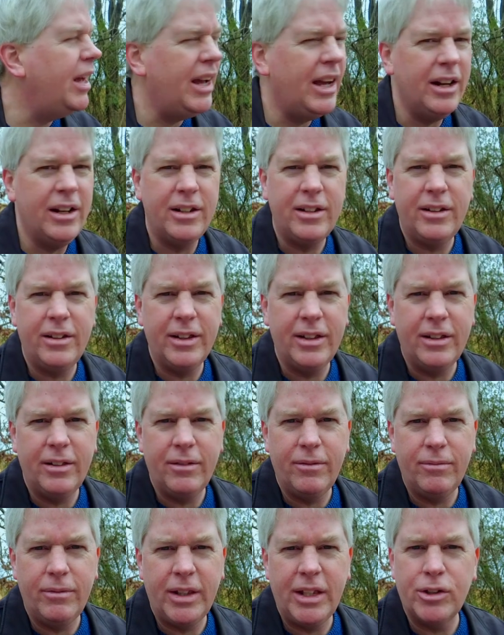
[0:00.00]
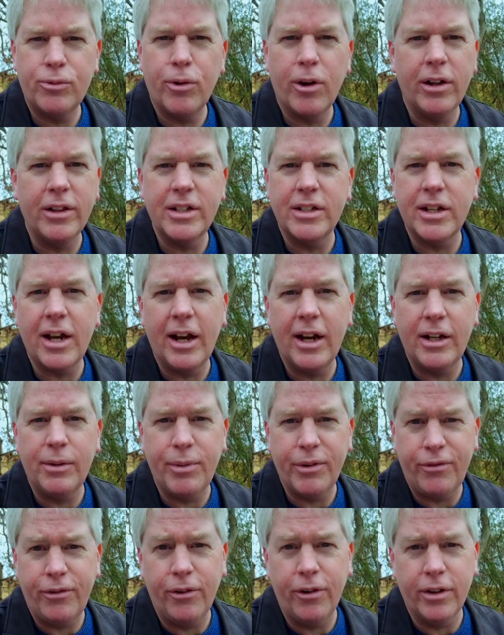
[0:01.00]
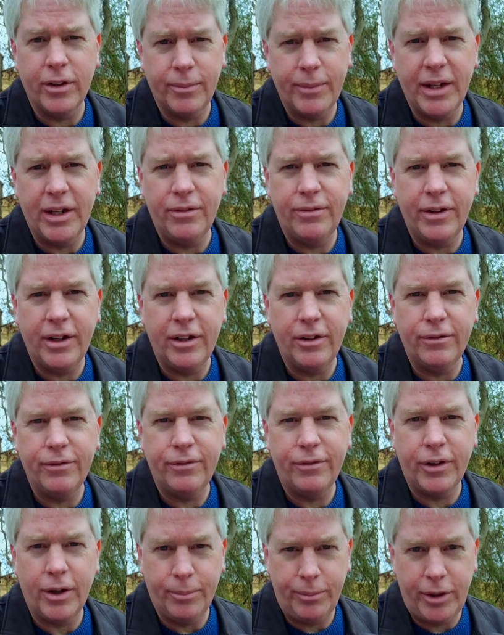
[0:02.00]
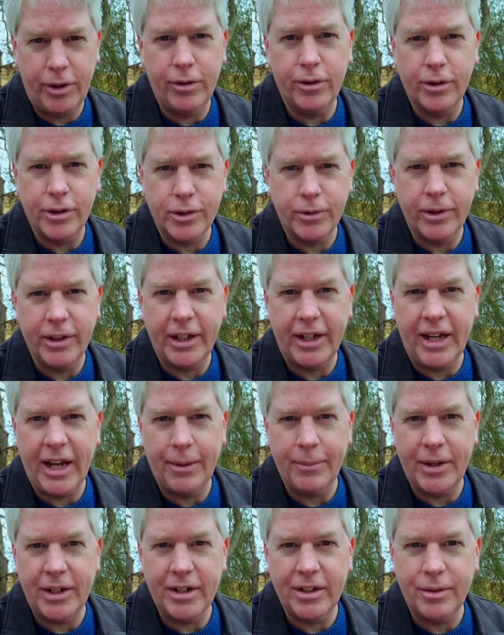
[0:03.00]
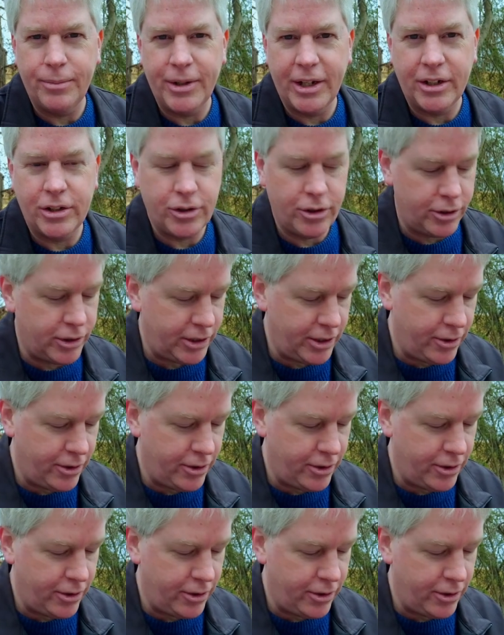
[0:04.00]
And these were all designed before the benefit of computers really came into the picture.